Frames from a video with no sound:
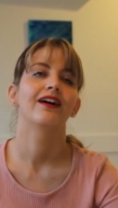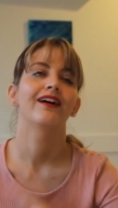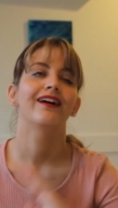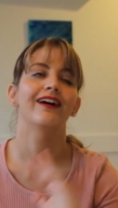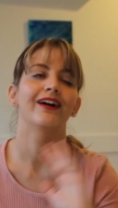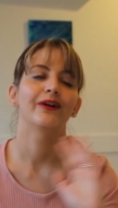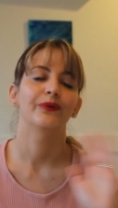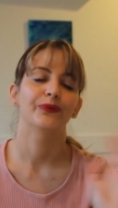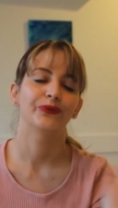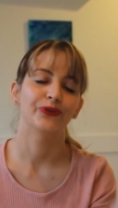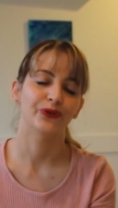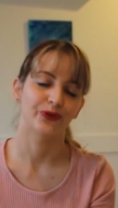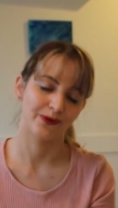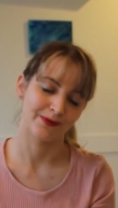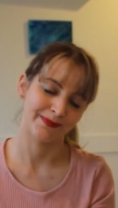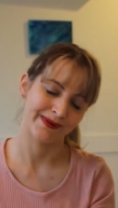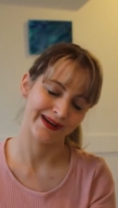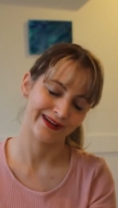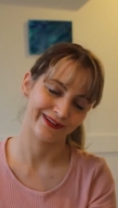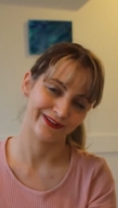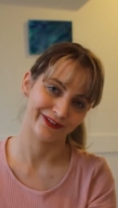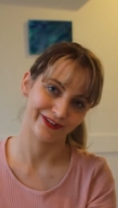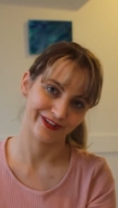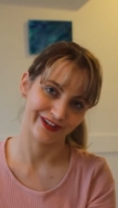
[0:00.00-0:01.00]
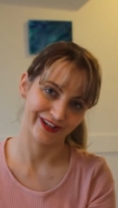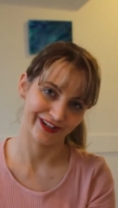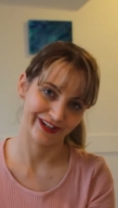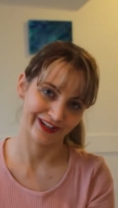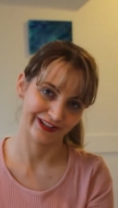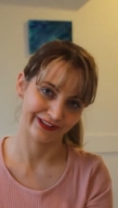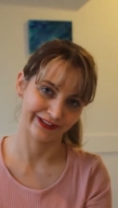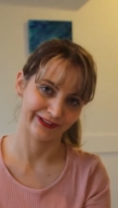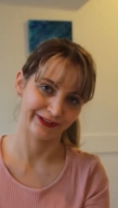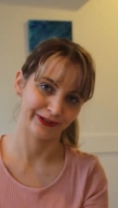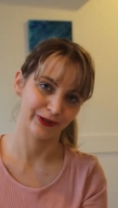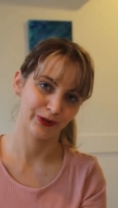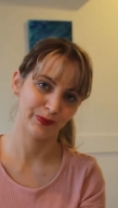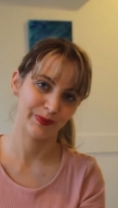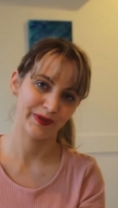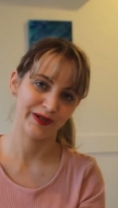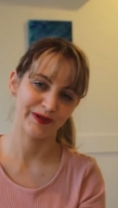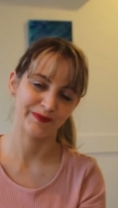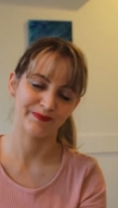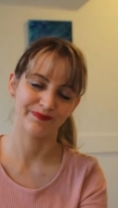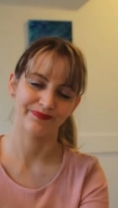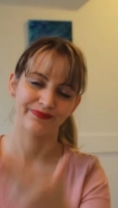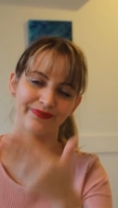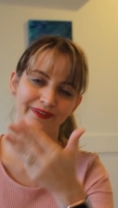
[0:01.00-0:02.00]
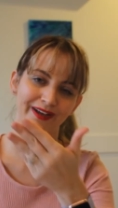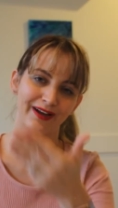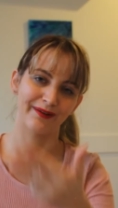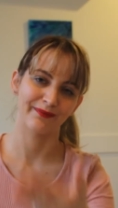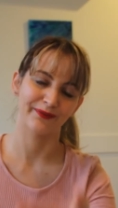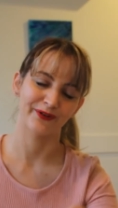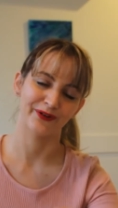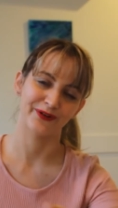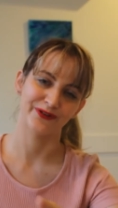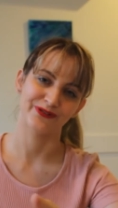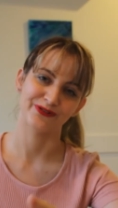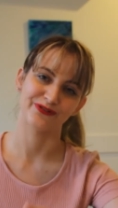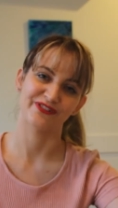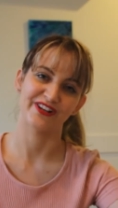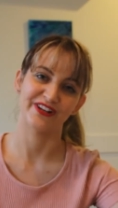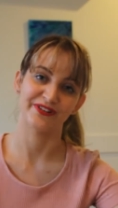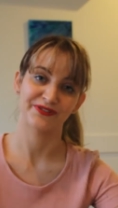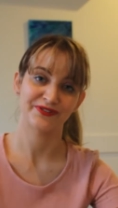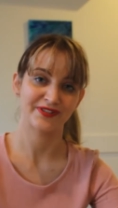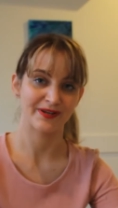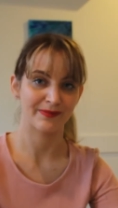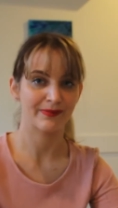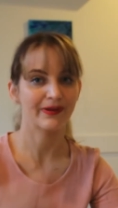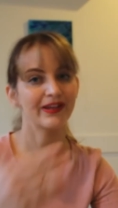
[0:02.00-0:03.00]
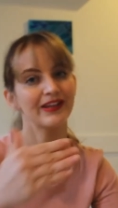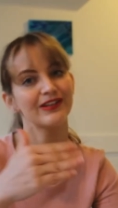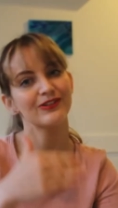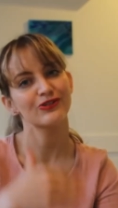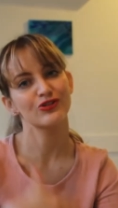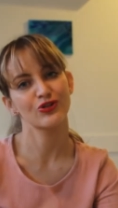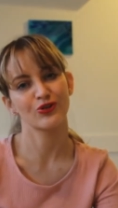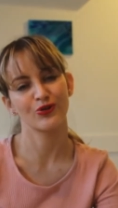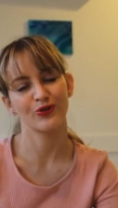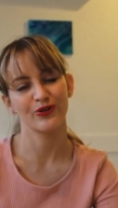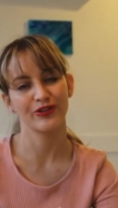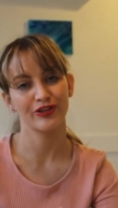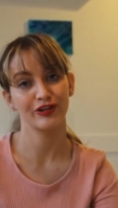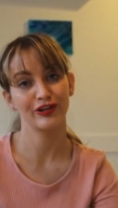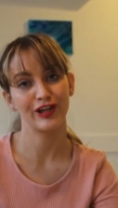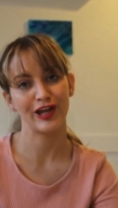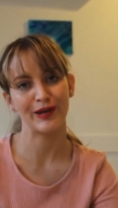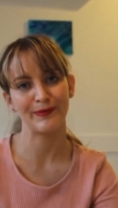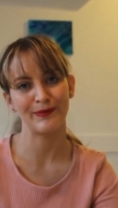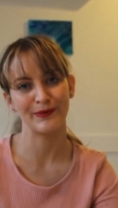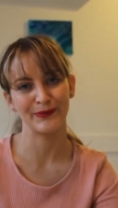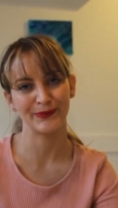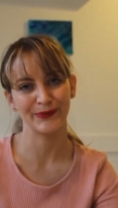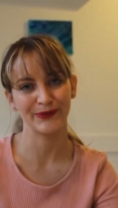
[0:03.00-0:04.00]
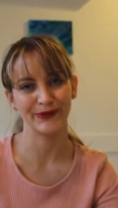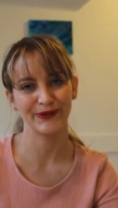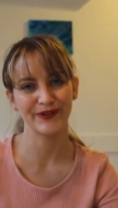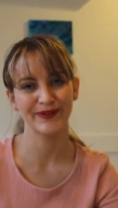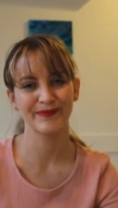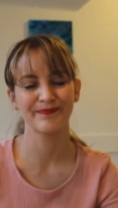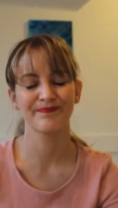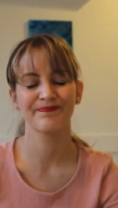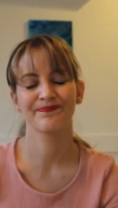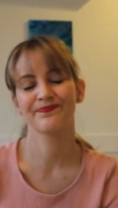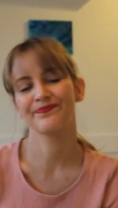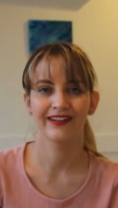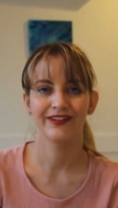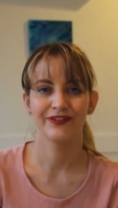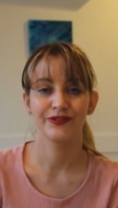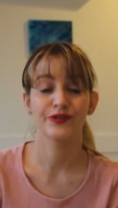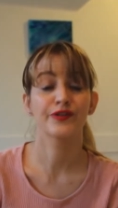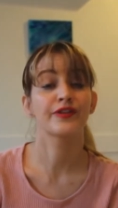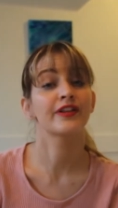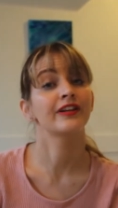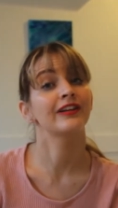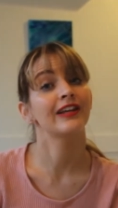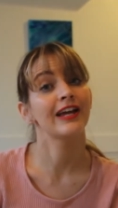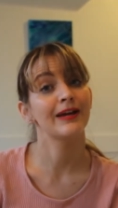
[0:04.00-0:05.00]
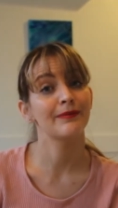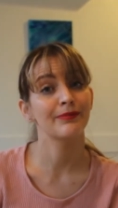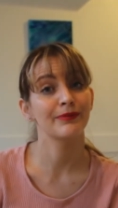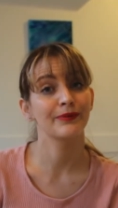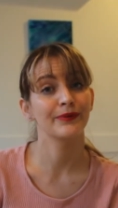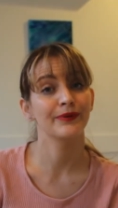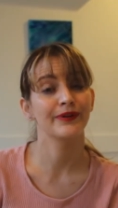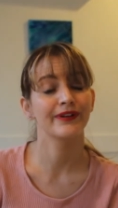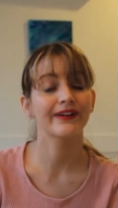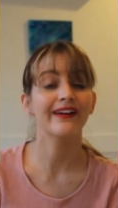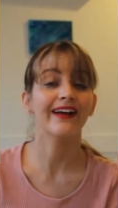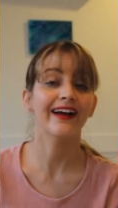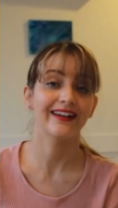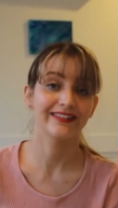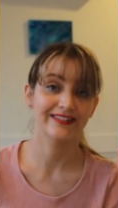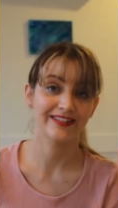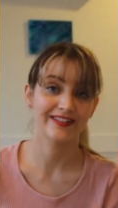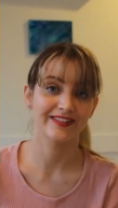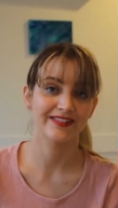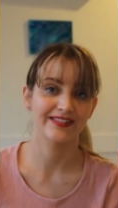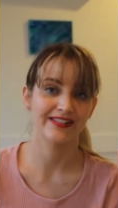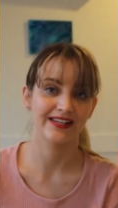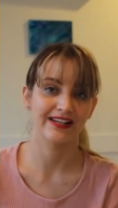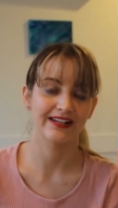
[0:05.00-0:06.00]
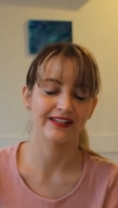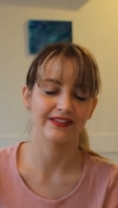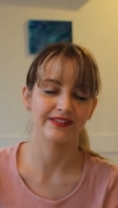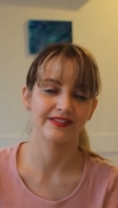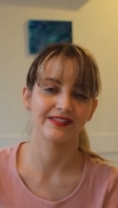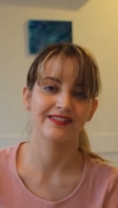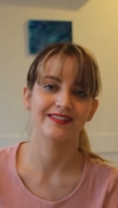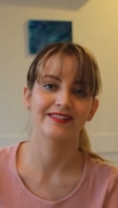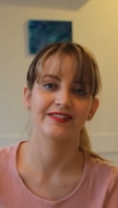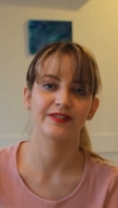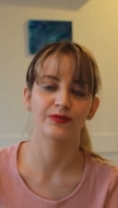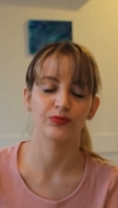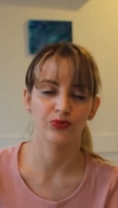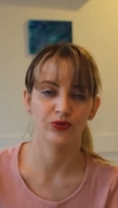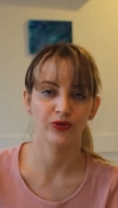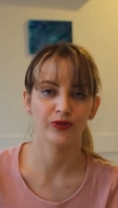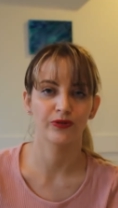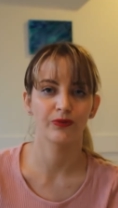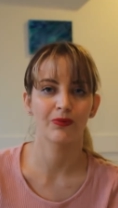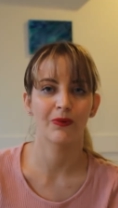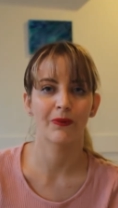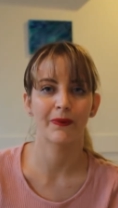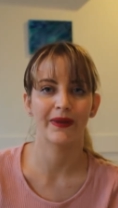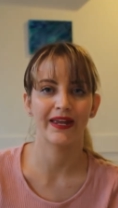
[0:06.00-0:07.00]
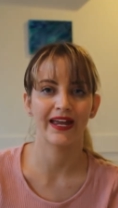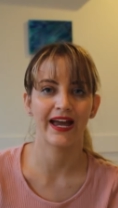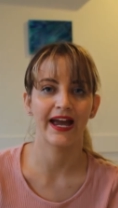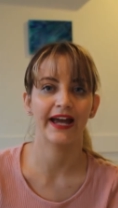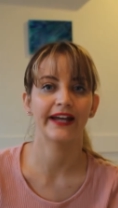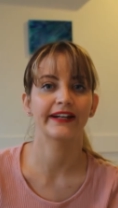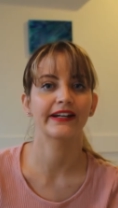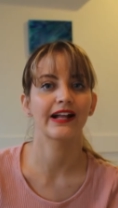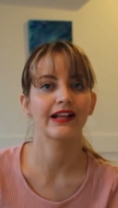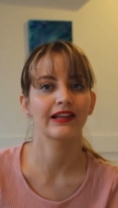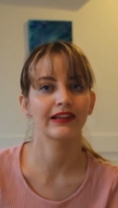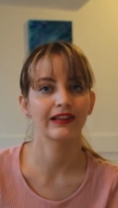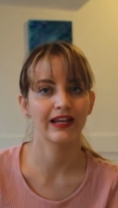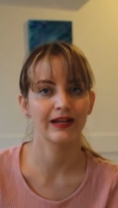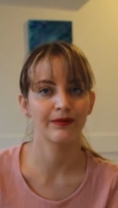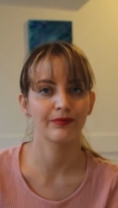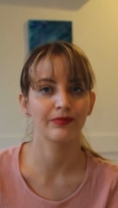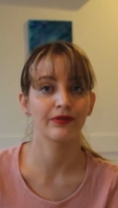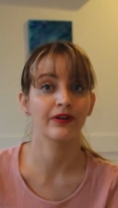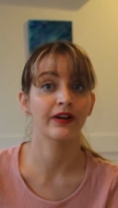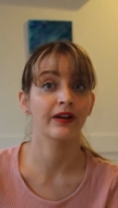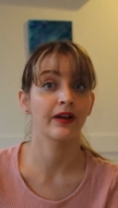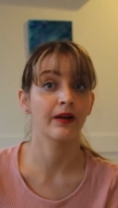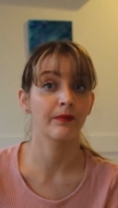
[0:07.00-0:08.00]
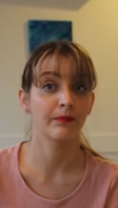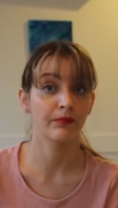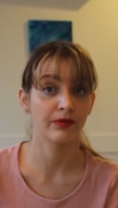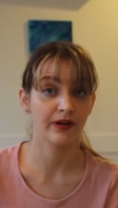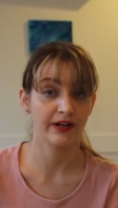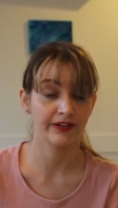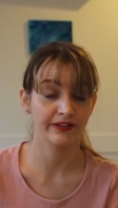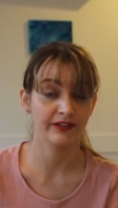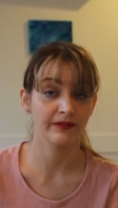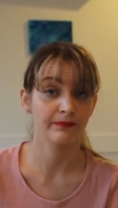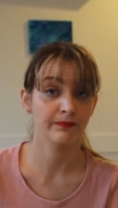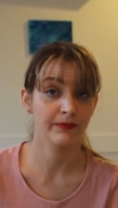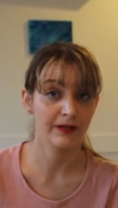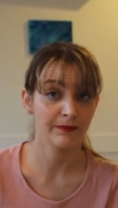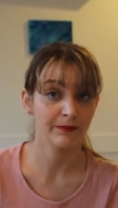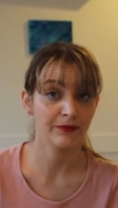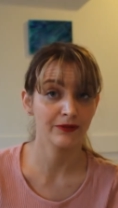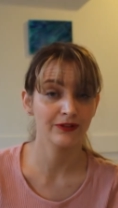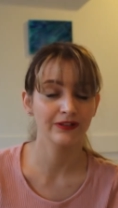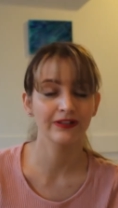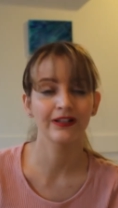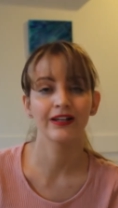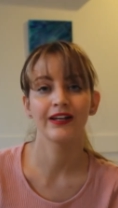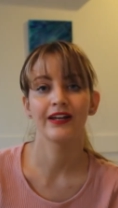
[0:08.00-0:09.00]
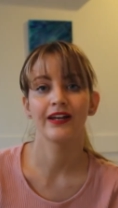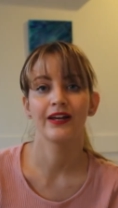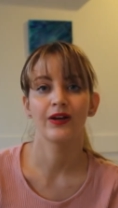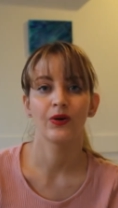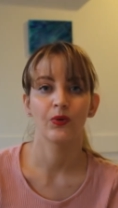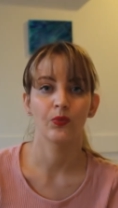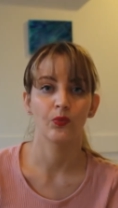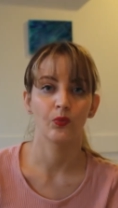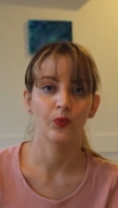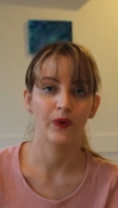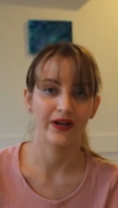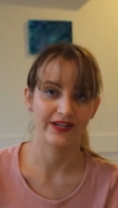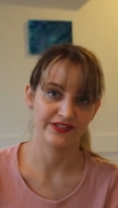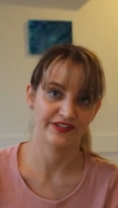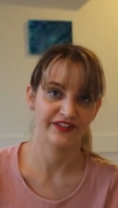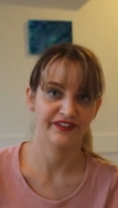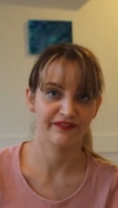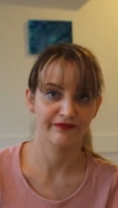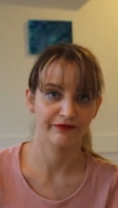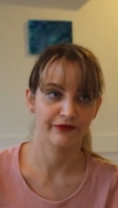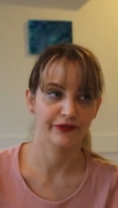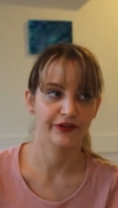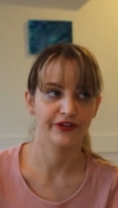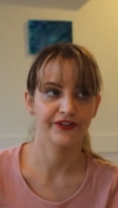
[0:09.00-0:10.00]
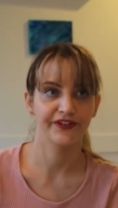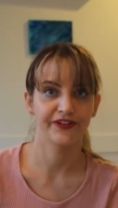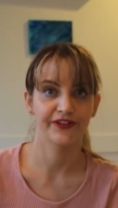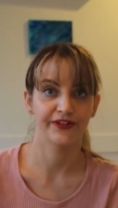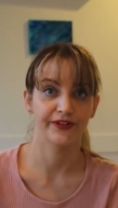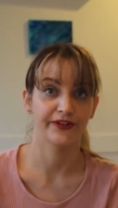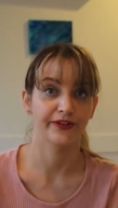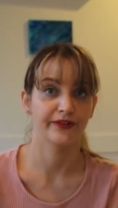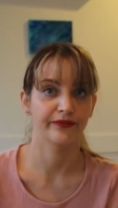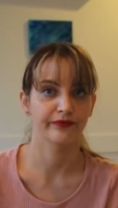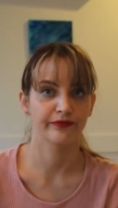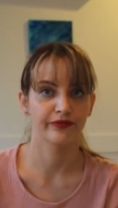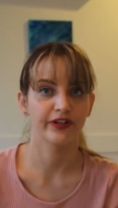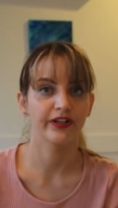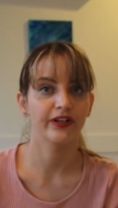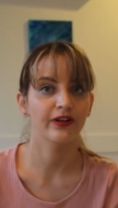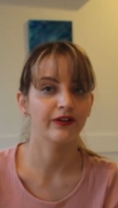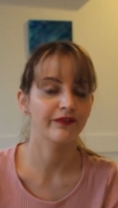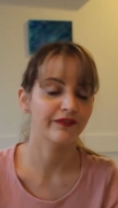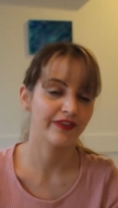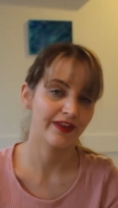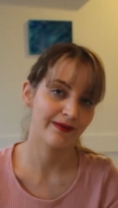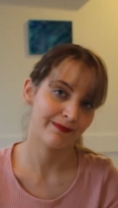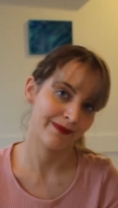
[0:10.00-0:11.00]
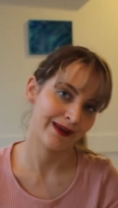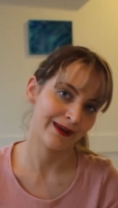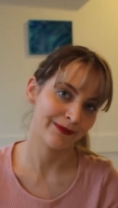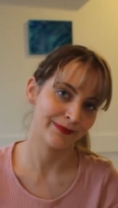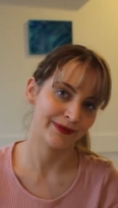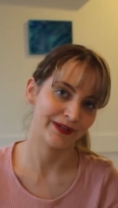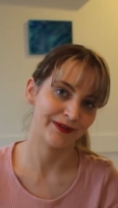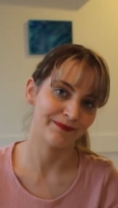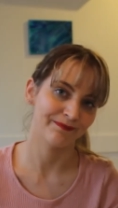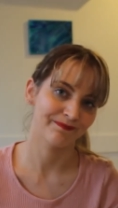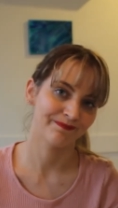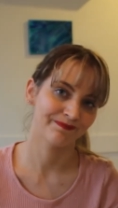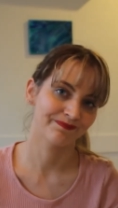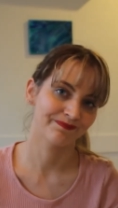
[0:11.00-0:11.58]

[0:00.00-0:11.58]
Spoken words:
I will talk about clinic in a little bit. I'm going to now step into the labour ward. So the labour ward, as it sounds, is a ward where we had labouring pregnant people waiting for the delivery of their baby.